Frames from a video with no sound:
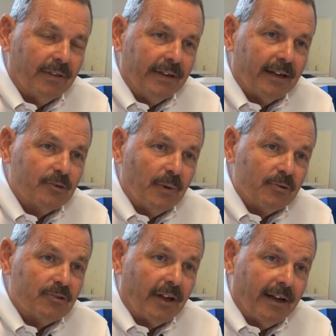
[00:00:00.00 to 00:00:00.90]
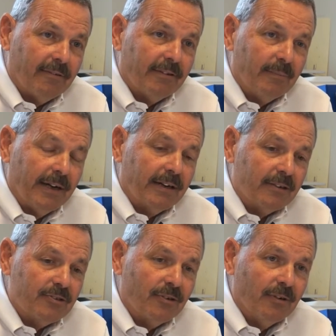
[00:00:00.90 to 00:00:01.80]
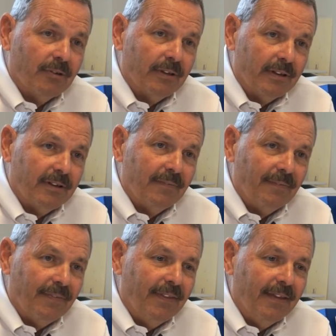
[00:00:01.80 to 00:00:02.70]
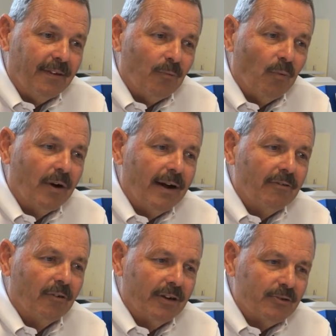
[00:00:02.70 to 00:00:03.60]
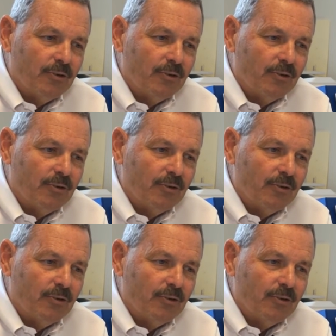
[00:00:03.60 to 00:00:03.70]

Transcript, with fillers: the expo staff and making sure that that whatever it